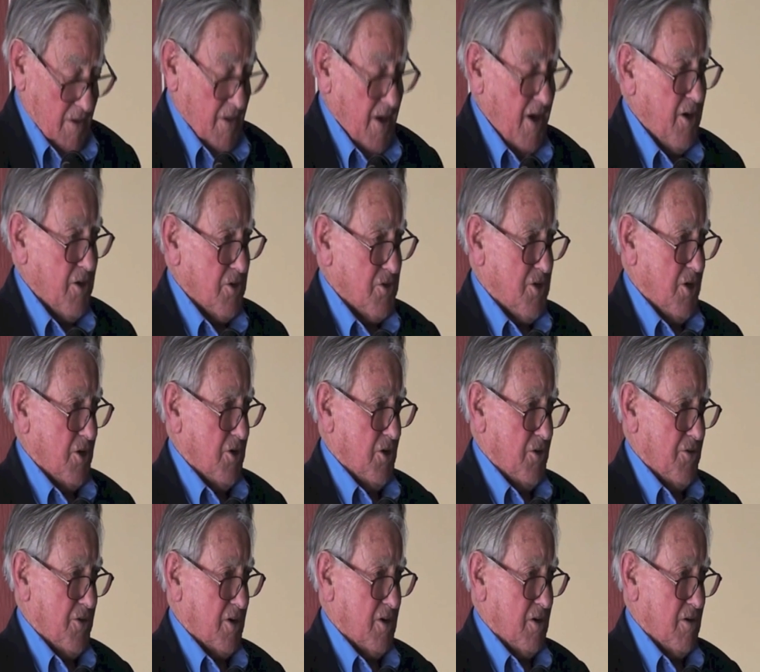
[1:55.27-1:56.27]
they
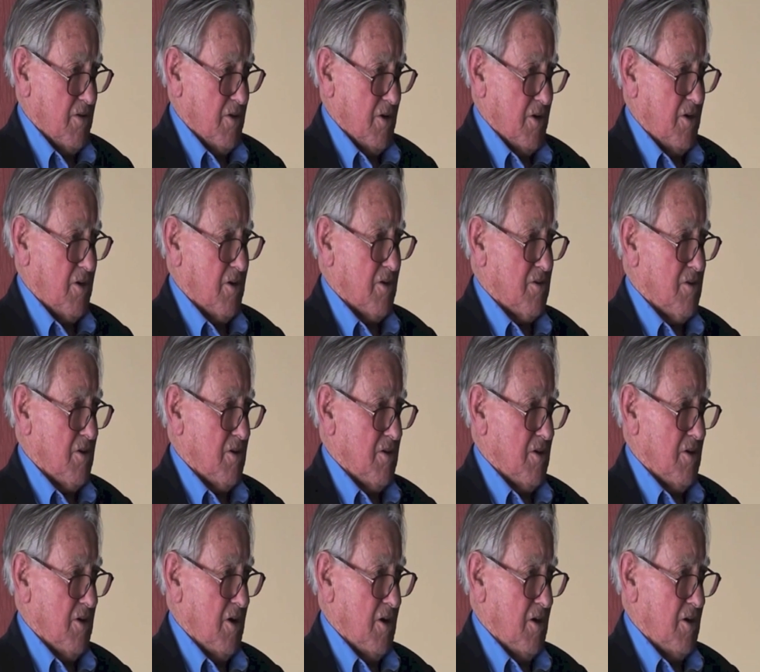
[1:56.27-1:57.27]
continued the, the,
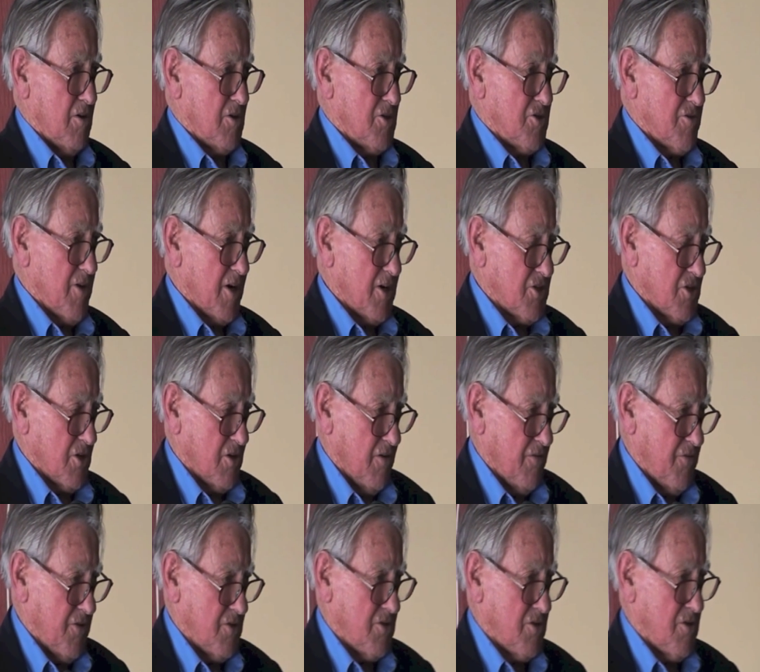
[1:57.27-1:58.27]
the construction
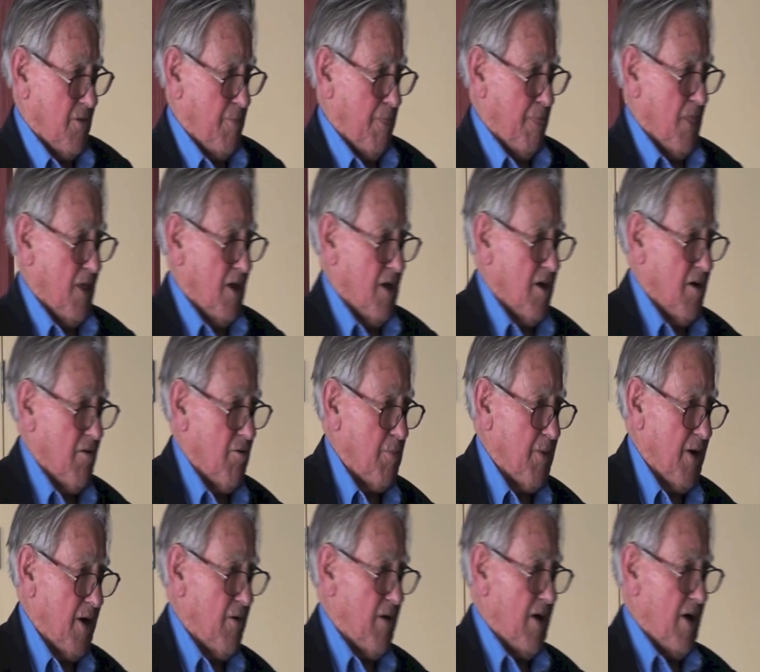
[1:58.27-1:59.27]
of this
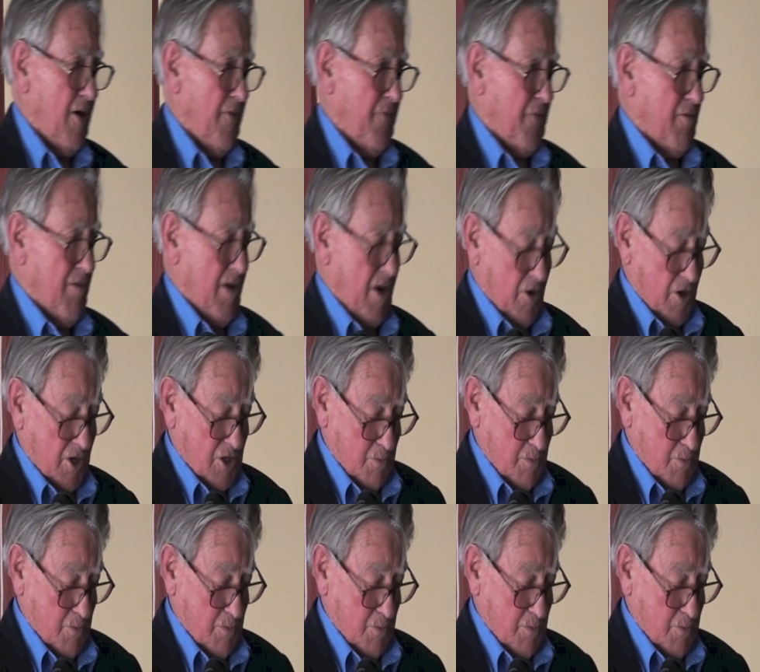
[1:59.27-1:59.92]
aeroplane at their own